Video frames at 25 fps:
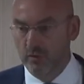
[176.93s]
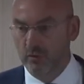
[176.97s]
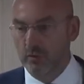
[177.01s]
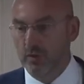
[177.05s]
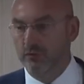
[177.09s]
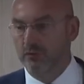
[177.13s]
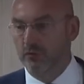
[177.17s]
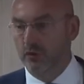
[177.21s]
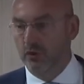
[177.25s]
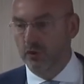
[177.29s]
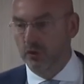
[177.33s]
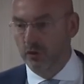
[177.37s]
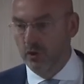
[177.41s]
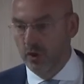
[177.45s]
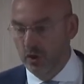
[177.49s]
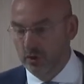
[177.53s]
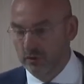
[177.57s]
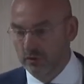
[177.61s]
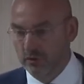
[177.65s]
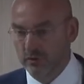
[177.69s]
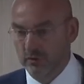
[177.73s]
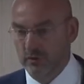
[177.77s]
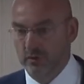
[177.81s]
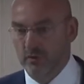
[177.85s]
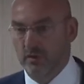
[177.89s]
We
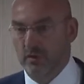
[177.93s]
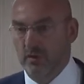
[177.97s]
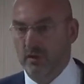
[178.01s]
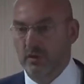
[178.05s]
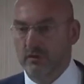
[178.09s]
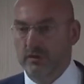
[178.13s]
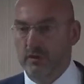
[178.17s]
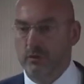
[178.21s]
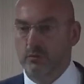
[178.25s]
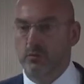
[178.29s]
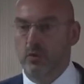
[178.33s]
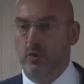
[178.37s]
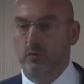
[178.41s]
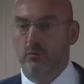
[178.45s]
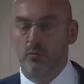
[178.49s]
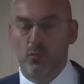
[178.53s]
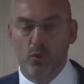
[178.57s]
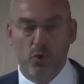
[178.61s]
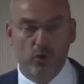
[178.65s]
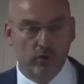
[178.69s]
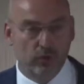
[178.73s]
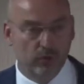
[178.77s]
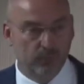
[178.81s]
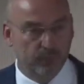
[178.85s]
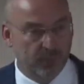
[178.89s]
forgot that we are
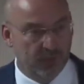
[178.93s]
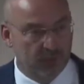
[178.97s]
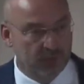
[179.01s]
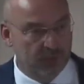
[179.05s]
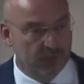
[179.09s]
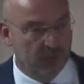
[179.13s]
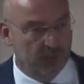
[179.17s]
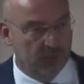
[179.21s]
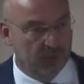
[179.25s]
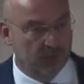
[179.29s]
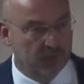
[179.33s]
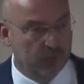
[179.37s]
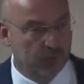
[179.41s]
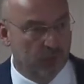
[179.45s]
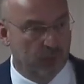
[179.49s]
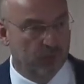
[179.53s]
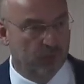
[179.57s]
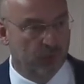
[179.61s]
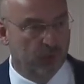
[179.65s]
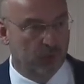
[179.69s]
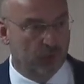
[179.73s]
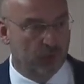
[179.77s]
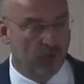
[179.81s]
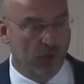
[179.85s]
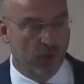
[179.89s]
moral beings, we
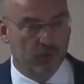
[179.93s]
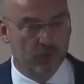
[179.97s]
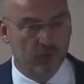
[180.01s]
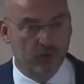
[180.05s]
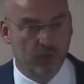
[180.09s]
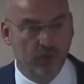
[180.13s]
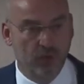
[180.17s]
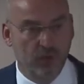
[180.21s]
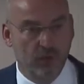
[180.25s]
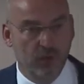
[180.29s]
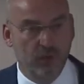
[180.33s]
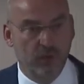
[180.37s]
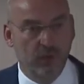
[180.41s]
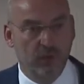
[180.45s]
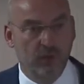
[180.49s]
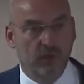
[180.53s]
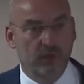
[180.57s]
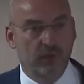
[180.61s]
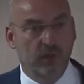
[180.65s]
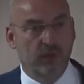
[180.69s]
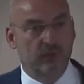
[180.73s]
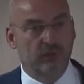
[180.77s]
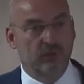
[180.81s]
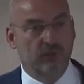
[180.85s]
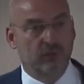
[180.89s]
forgot
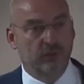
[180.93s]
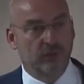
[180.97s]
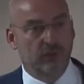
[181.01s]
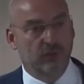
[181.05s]
that